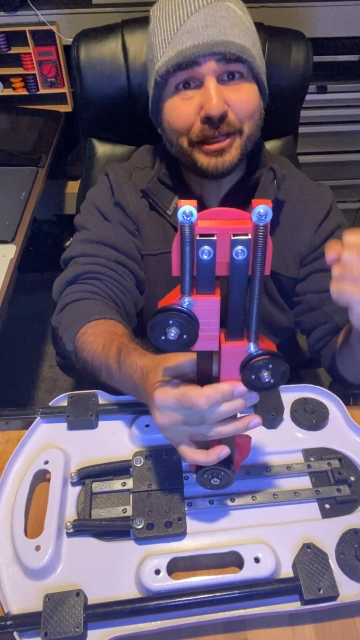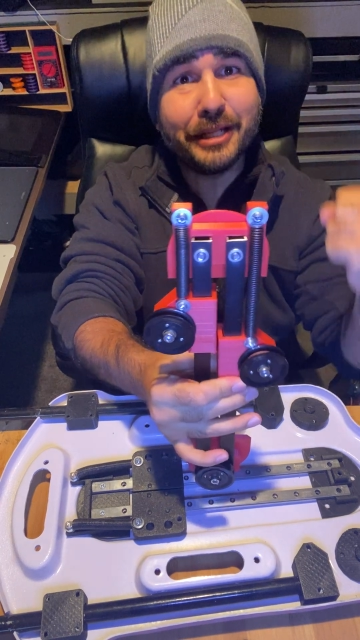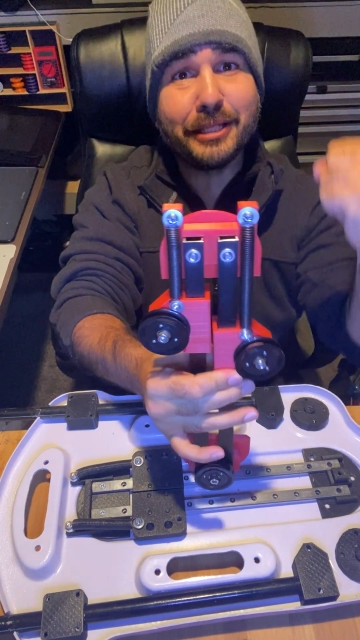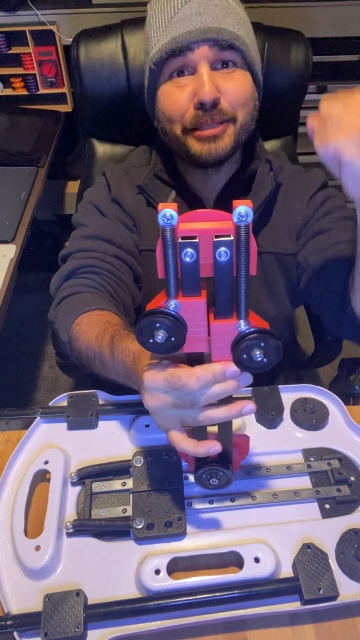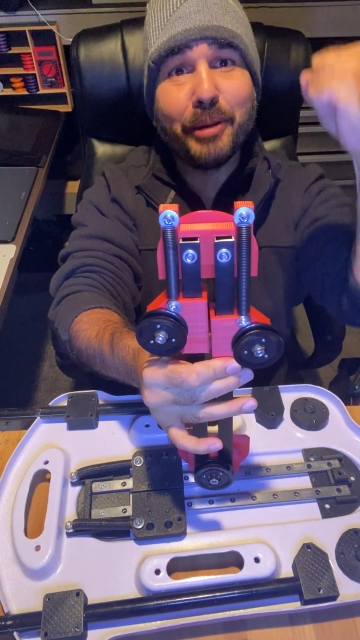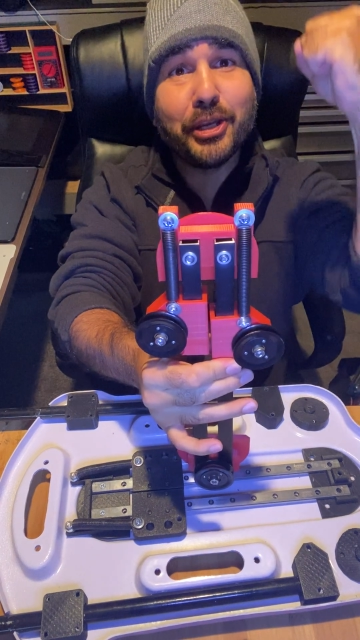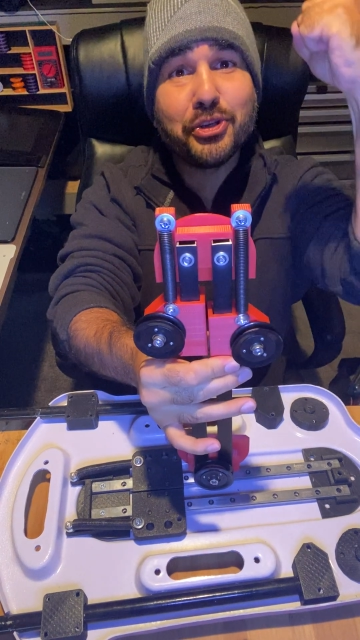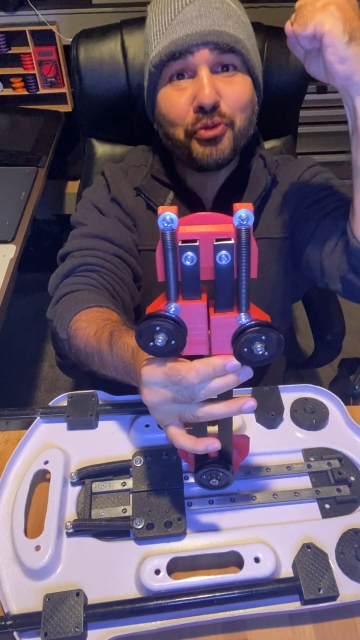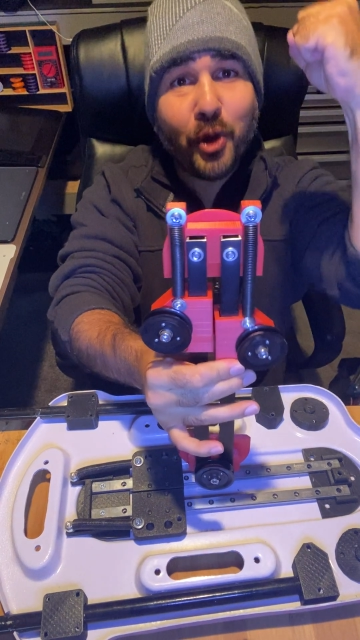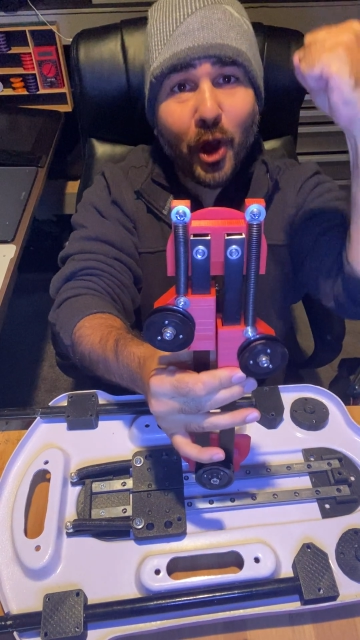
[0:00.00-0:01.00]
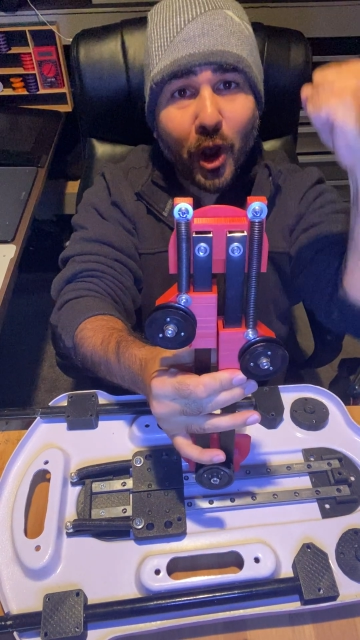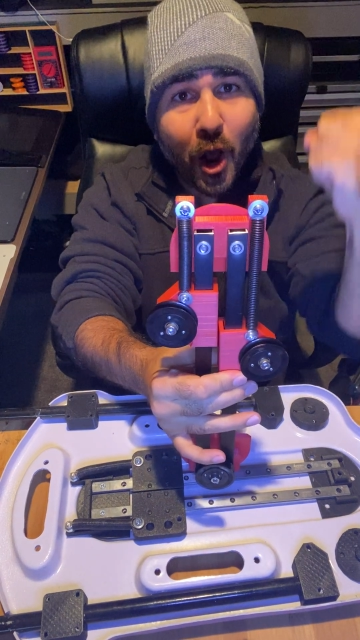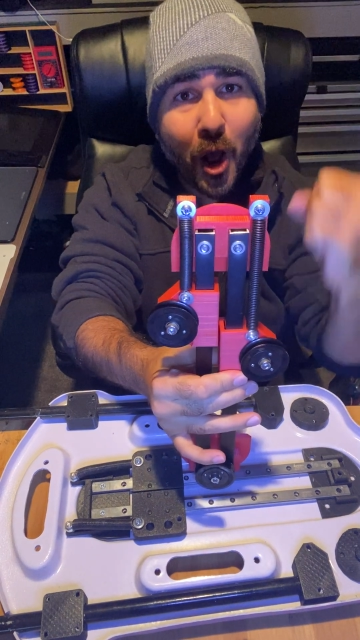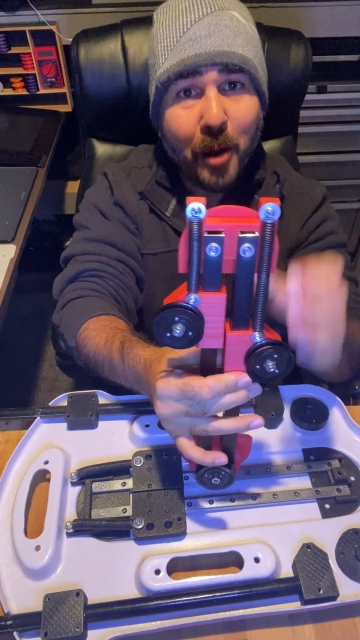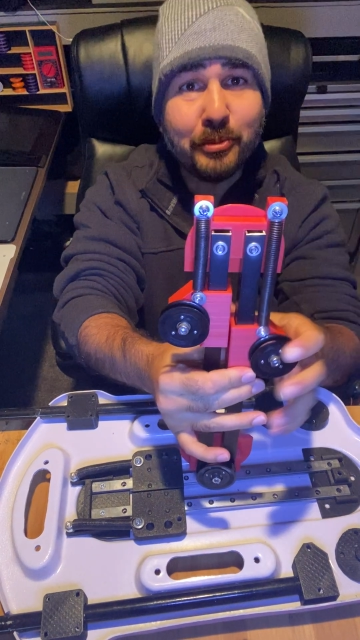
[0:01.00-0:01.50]
That suspension rail
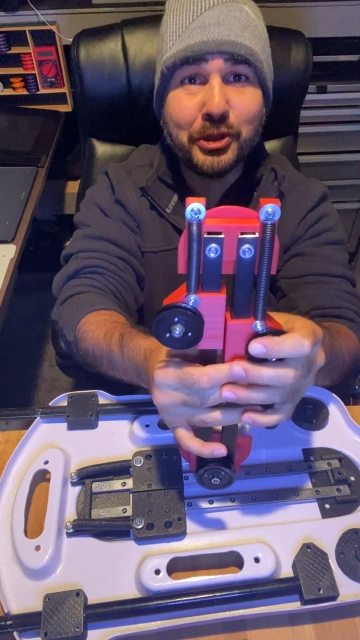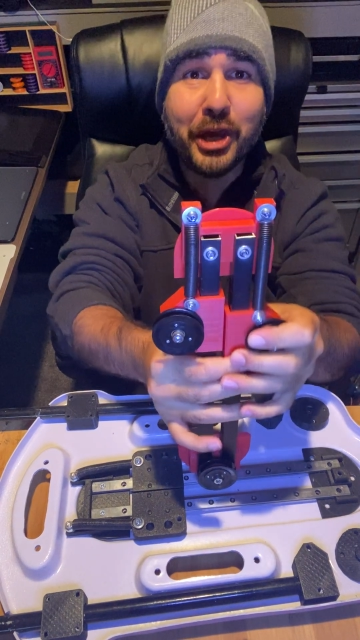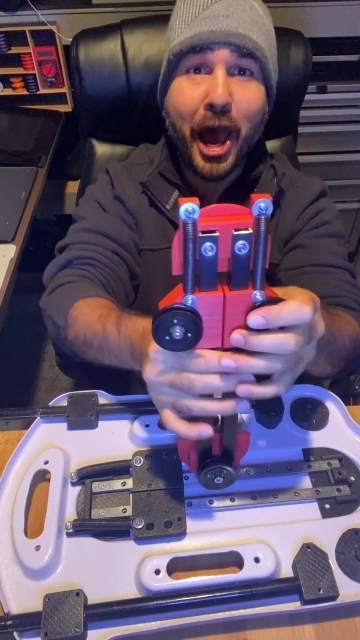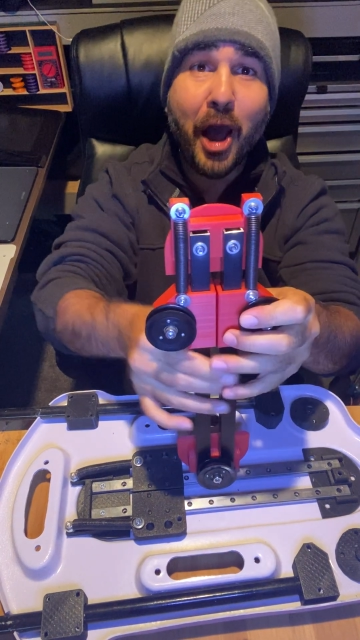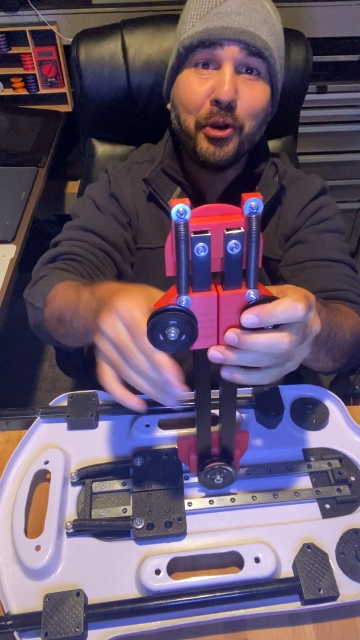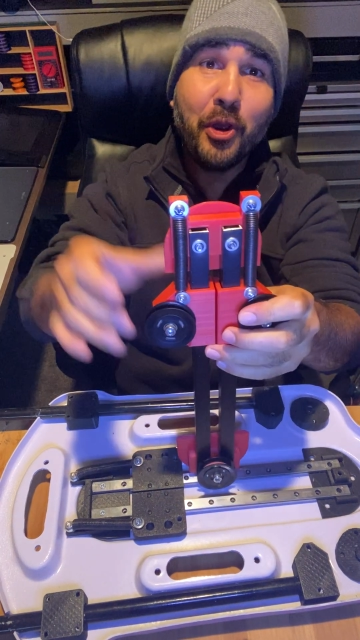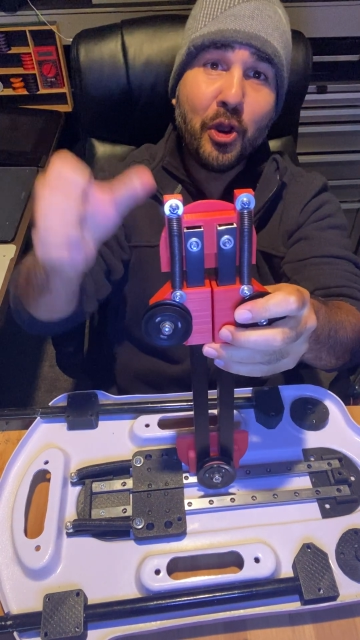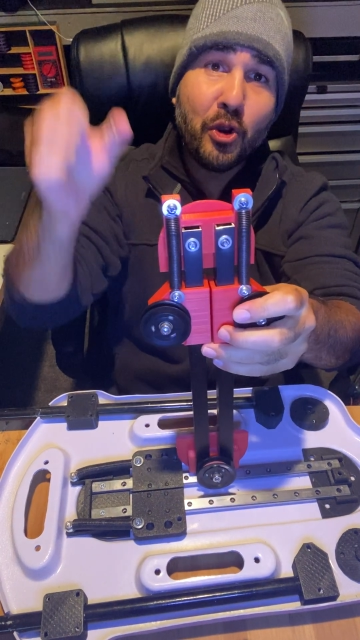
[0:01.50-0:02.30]
comes down,